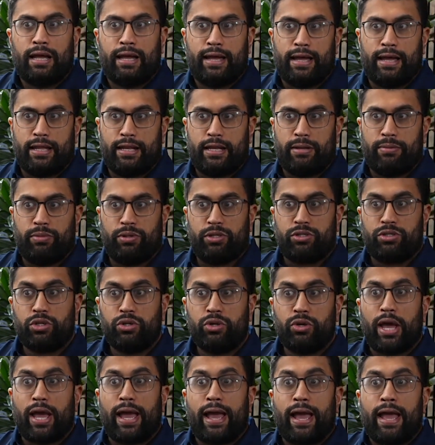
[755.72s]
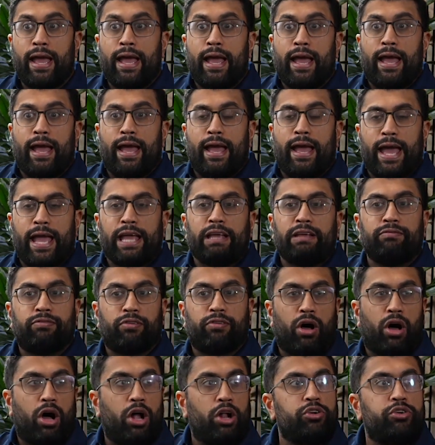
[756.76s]
Number 2, aim
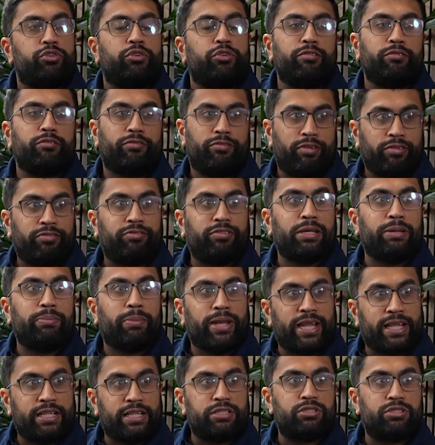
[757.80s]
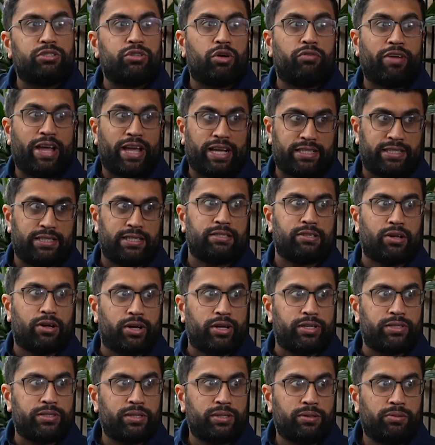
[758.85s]
for 150 minutes of
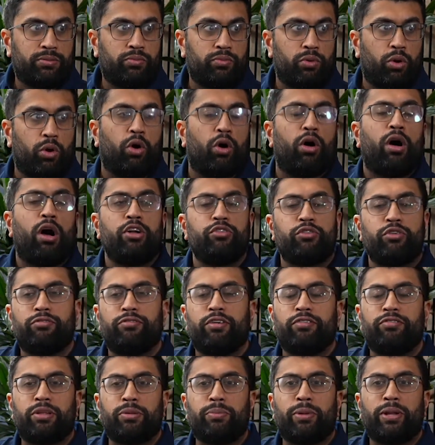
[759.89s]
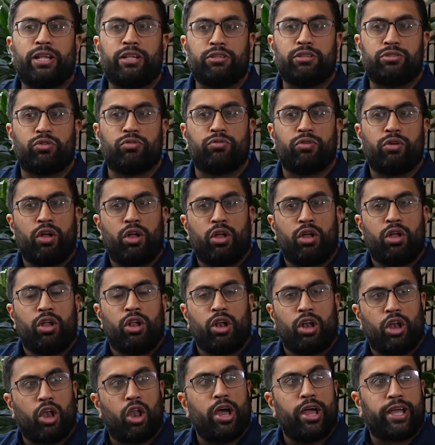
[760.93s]
exercise, or 150 minutes of
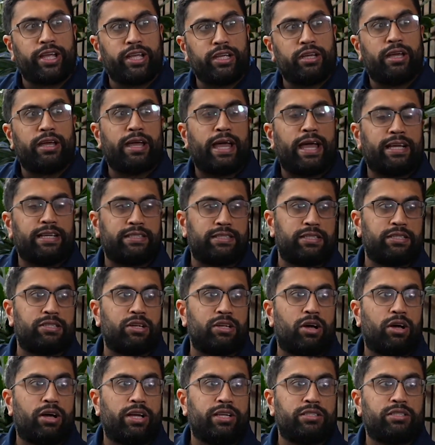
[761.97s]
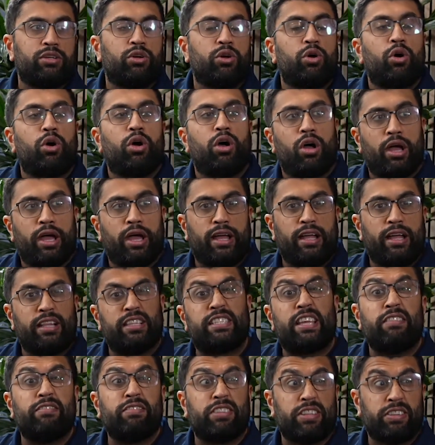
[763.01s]
light exercise and
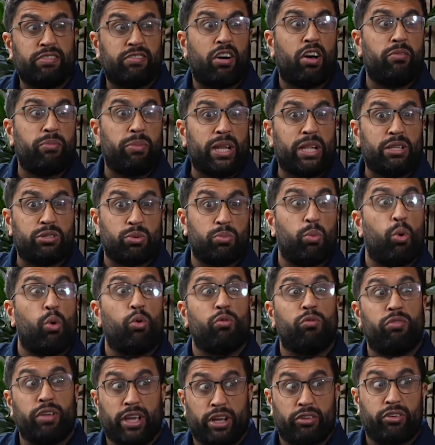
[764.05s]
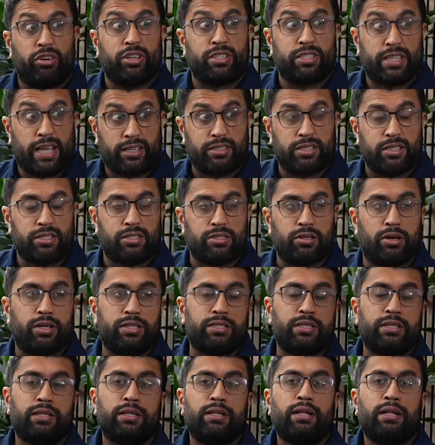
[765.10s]
75 minutes of more vigorous exercise.